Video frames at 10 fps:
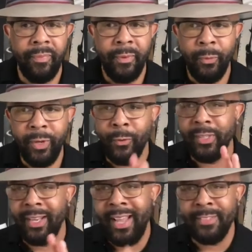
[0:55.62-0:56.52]
We're going
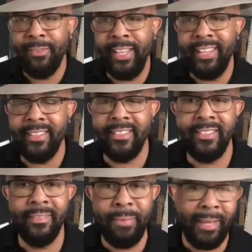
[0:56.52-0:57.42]
to Las Vegas,
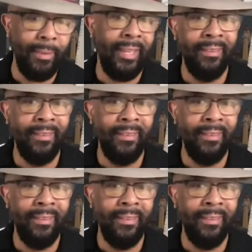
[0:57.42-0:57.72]
baby.